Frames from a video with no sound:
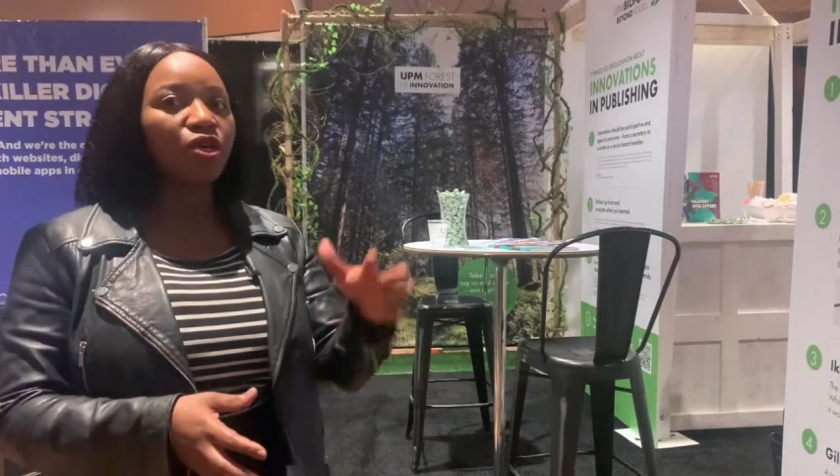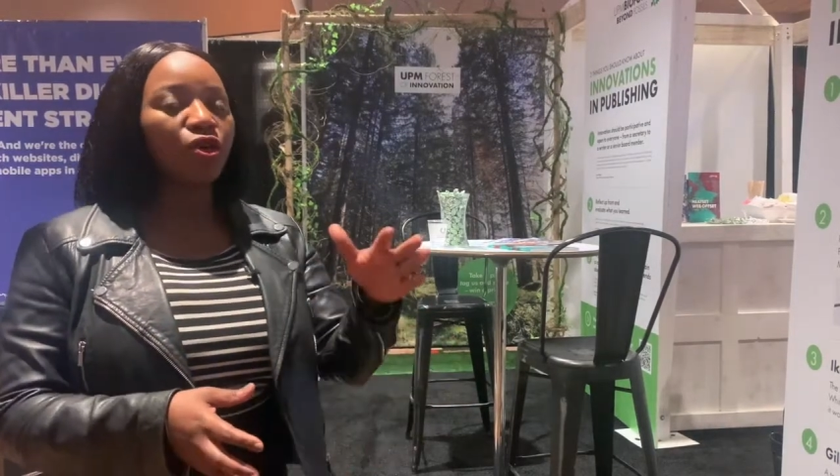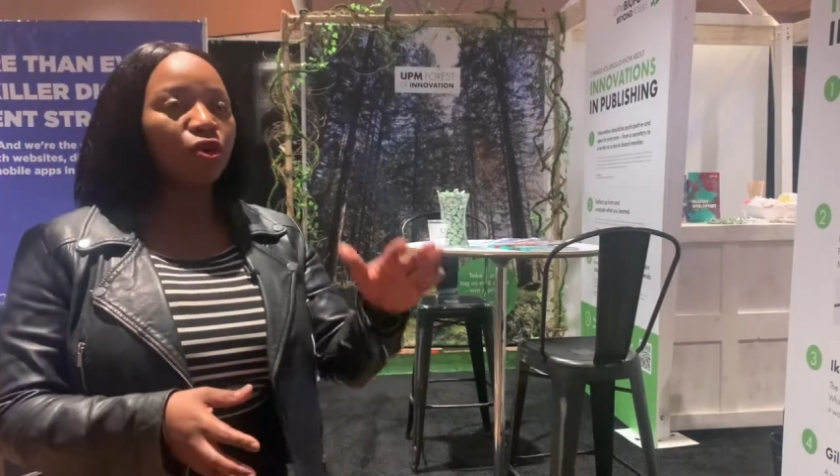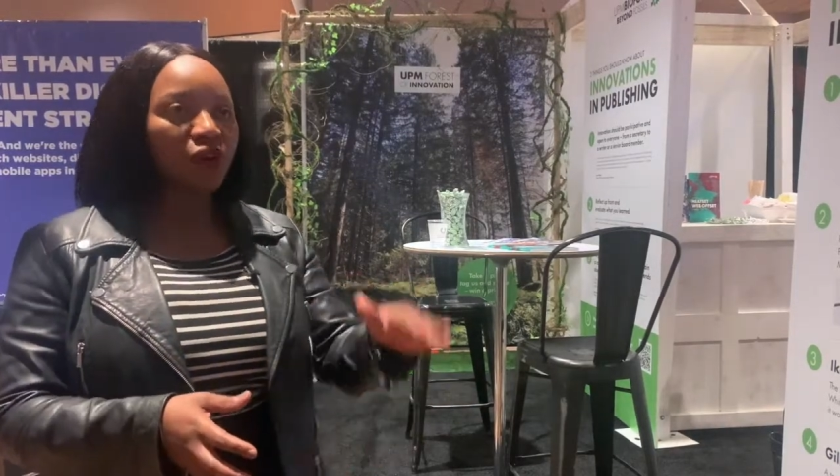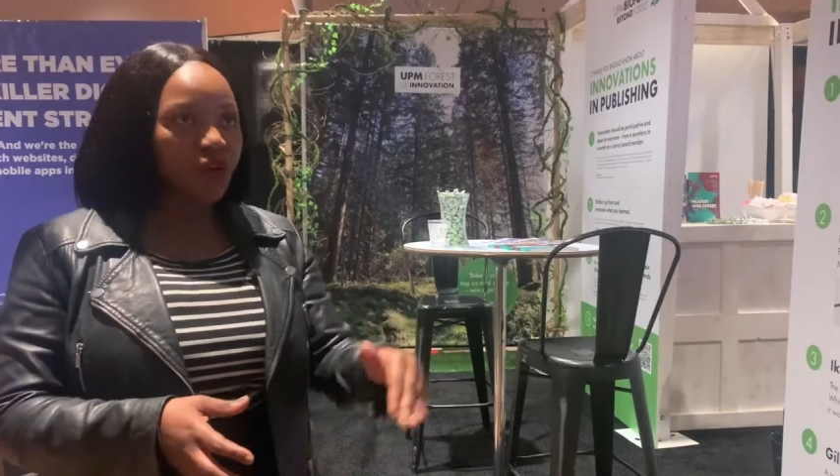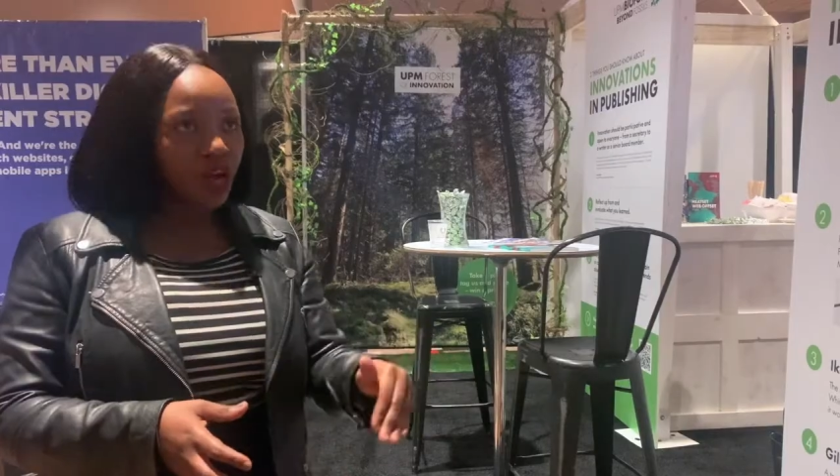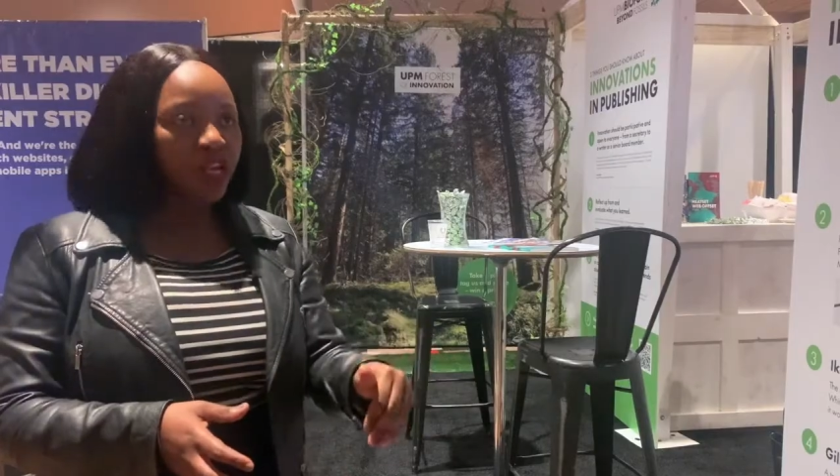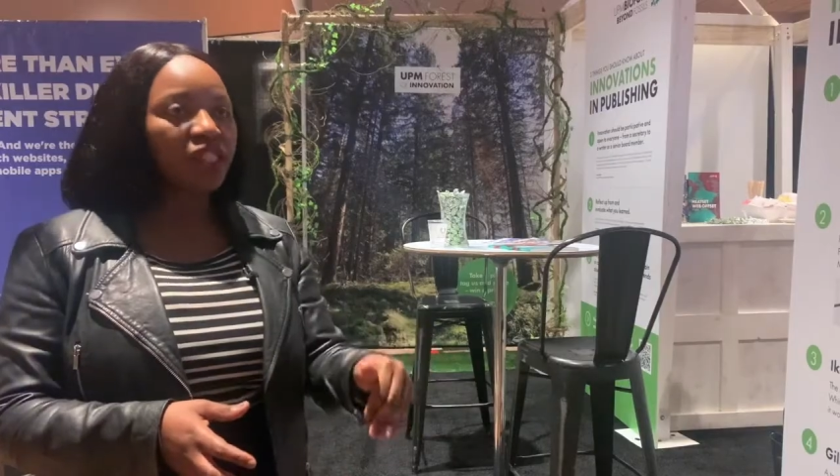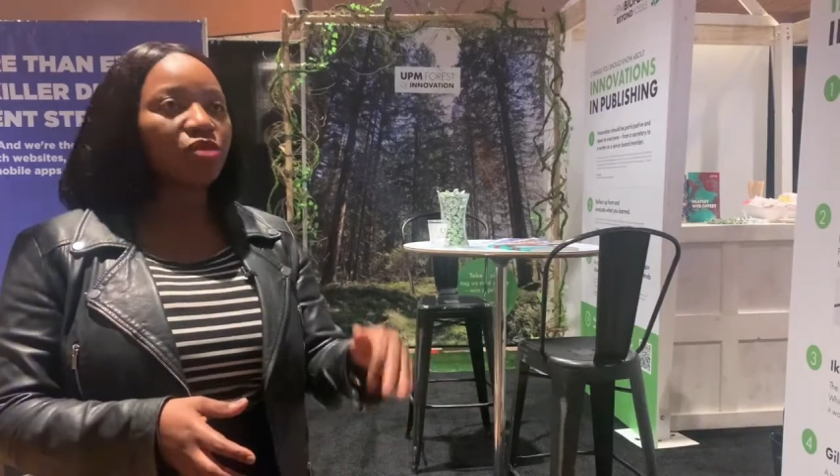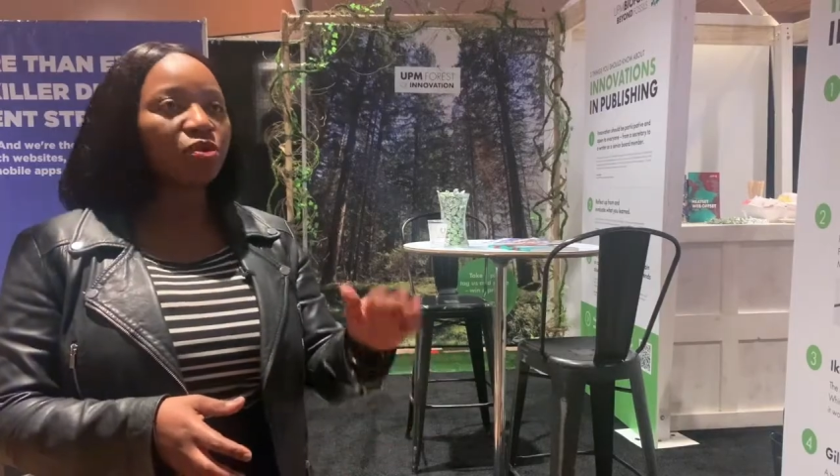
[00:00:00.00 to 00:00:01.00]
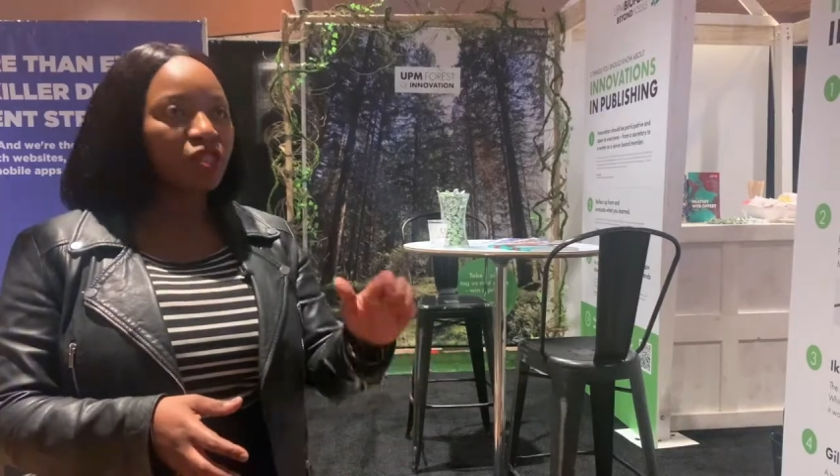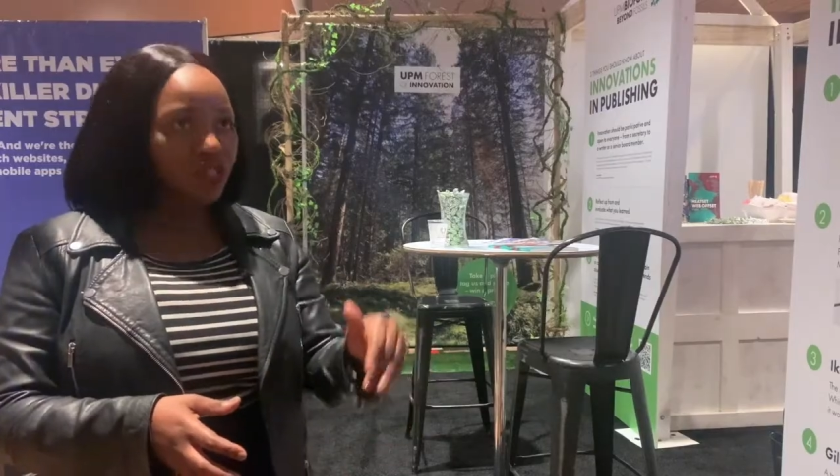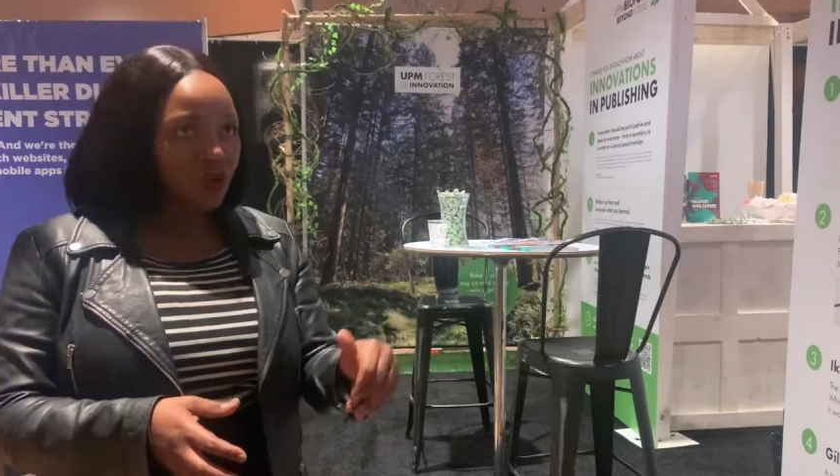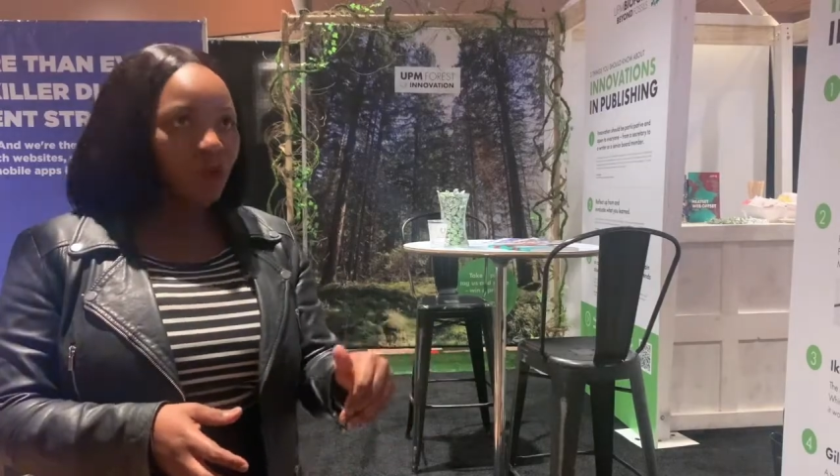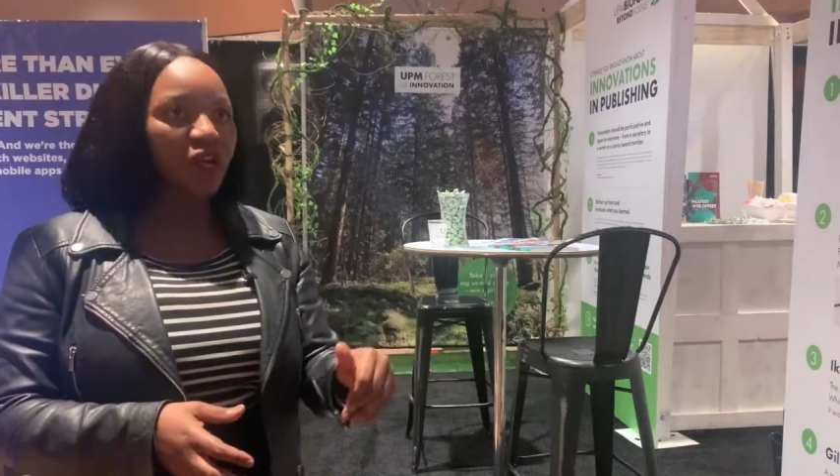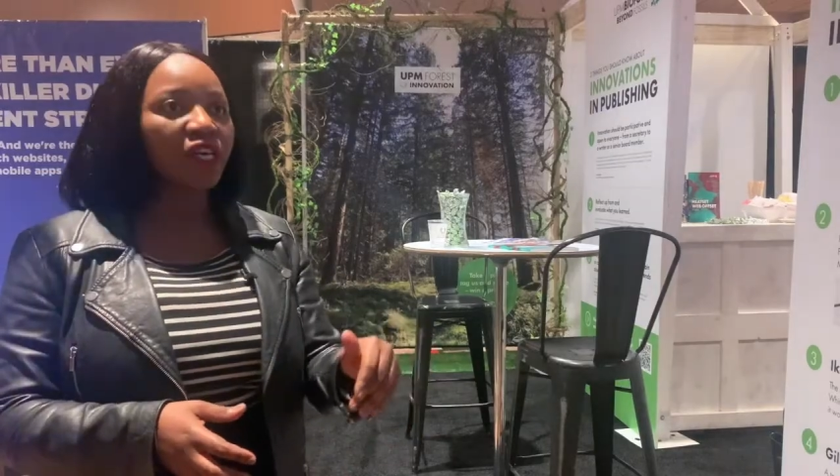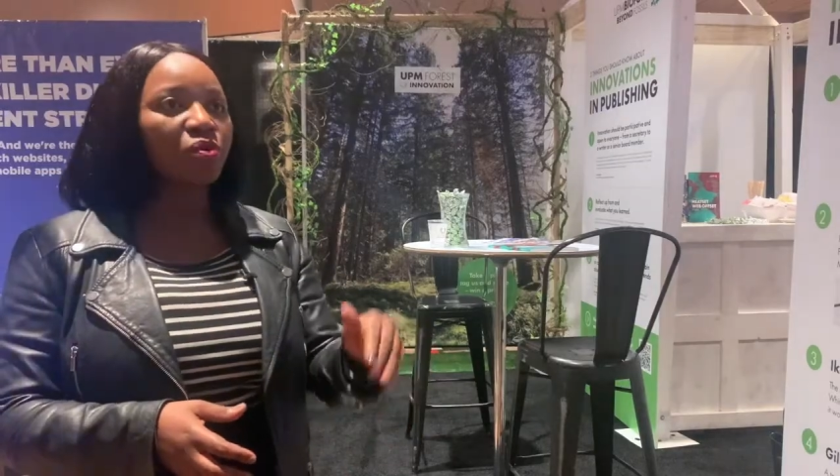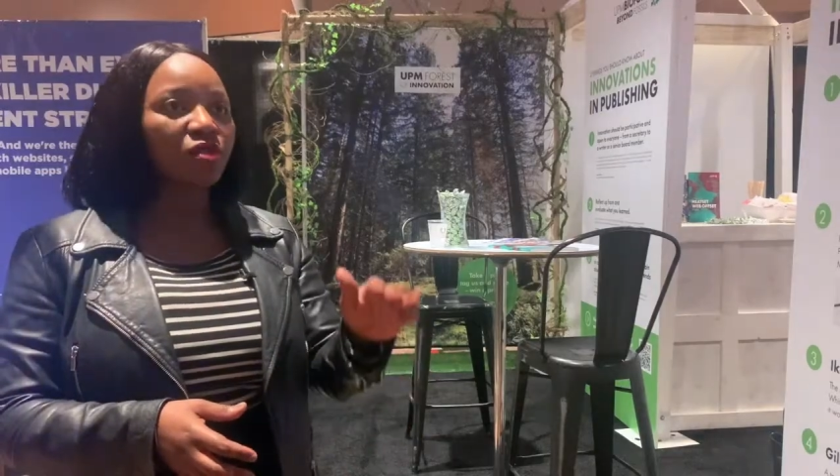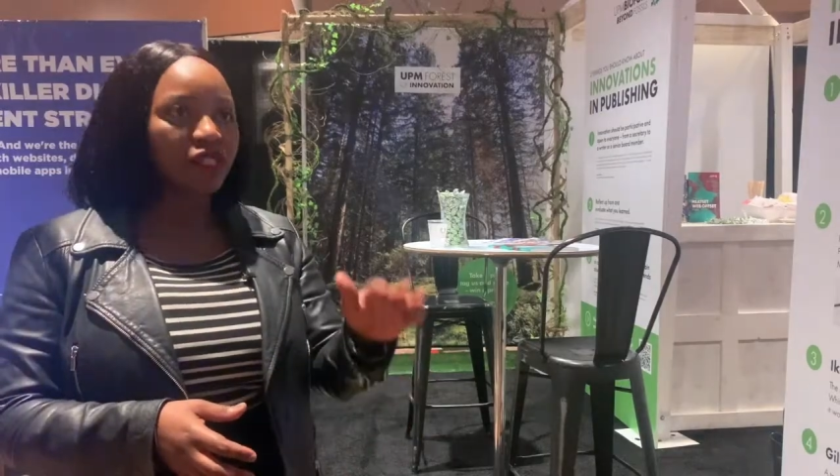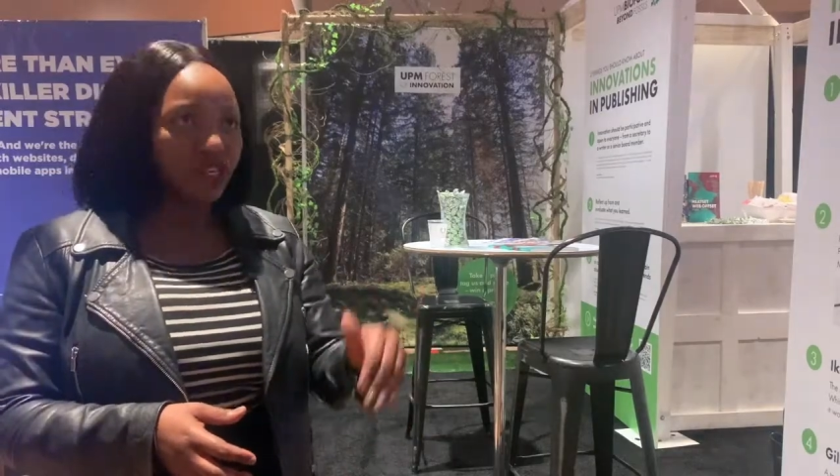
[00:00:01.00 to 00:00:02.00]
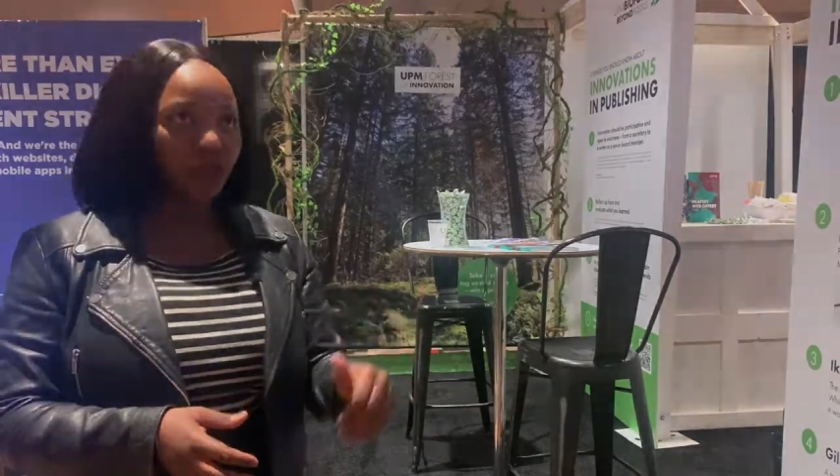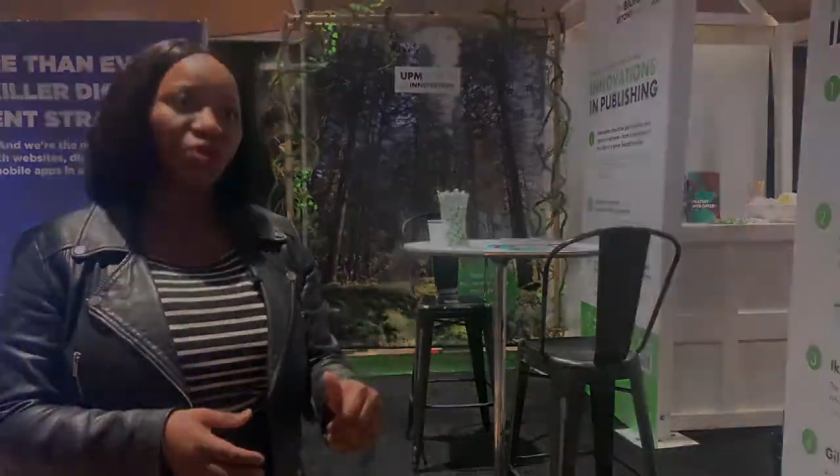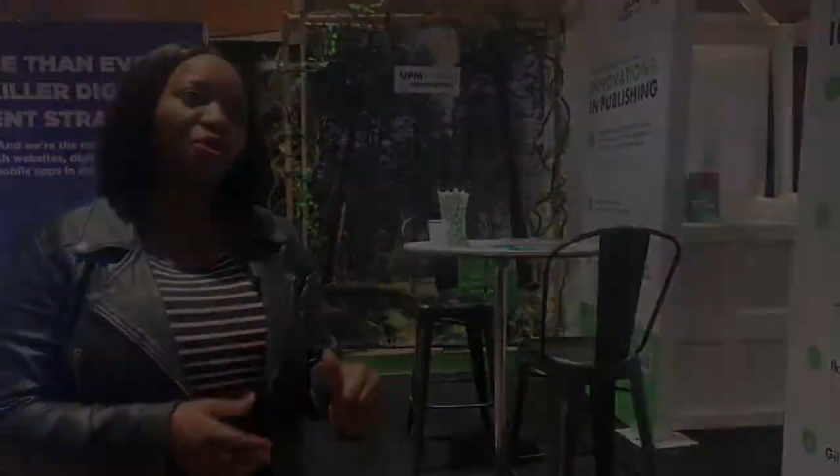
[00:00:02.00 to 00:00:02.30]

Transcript: you acknowledge, we see your work, we see you.